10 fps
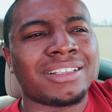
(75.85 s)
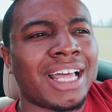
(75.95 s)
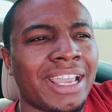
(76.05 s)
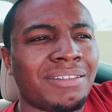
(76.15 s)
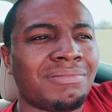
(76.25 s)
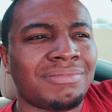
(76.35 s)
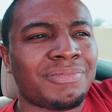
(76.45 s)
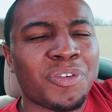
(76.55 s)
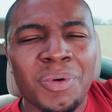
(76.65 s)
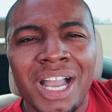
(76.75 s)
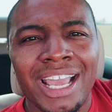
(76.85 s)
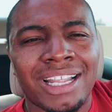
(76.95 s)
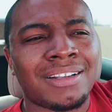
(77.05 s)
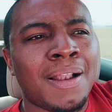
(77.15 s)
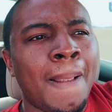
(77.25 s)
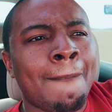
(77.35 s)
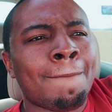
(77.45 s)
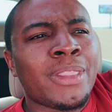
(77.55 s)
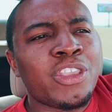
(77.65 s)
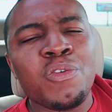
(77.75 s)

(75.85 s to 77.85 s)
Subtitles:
Like, for what?